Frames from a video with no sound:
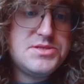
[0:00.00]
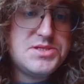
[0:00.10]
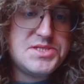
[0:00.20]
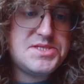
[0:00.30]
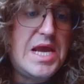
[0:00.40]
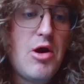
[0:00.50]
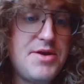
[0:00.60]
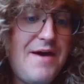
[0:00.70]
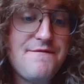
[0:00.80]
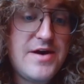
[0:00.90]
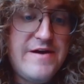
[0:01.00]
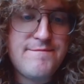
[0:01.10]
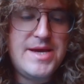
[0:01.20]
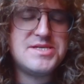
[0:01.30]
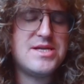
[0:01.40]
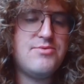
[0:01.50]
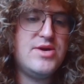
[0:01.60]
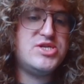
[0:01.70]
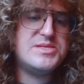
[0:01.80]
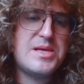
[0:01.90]
sit on F5, basically,
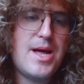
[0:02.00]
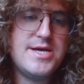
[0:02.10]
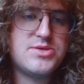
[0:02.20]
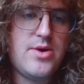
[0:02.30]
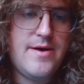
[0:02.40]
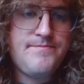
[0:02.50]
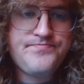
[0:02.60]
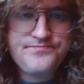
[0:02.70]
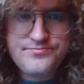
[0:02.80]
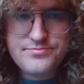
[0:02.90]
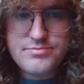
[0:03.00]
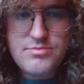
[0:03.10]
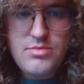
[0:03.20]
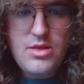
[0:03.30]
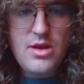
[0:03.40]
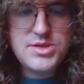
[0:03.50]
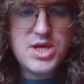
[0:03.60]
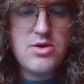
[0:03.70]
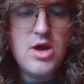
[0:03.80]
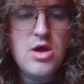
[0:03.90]
which is a light square.
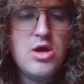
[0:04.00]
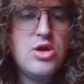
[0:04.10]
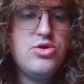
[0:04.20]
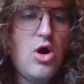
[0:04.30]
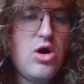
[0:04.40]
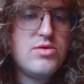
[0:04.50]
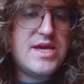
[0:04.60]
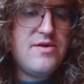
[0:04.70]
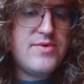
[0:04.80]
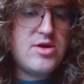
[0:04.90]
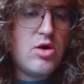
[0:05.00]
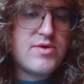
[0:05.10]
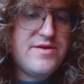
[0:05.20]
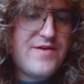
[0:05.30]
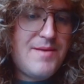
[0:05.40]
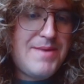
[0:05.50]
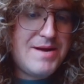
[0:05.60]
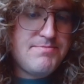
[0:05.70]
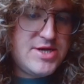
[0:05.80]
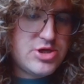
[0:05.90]
So not only have we got rid of our
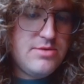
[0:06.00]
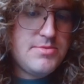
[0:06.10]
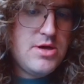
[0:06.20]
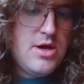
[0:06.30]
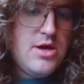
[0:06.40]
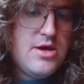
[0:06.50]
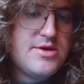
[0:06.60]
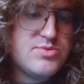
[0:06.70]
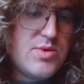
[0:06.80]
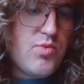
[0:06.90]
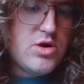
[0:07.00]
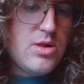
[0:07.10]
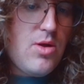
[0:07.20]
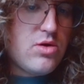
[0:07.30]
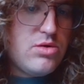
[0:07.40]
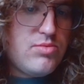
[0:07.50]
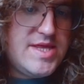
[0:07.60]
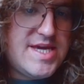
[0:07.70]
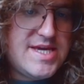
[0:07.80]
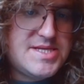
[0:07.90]
bad bishop, because we want to lock up
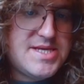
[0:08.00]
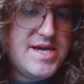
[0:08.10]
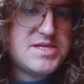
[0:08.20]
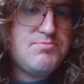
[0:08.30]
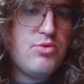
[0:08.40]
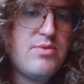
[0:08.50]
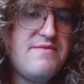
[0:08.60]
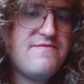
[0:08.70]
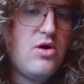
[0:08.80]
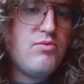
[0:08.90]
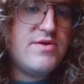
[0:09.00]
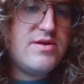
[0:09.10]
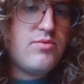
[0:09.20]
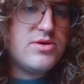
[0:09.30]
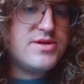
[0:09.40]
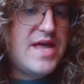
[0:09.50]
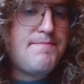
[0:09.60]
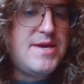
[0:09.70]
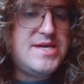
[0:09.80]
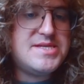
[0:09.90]
with E6, but we've got rid of one of their
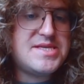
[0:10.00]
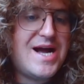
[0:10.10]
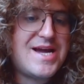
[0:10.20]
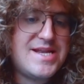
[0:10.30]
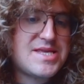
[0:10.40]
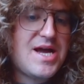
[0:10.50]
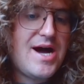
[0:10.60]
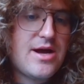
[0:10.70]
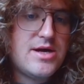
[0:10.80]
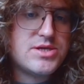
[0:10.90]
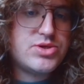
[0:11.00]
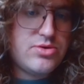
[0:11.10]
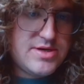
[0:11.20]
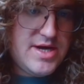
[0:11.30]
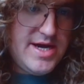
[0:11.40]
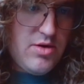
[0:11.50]
pieces that can attack our strong knight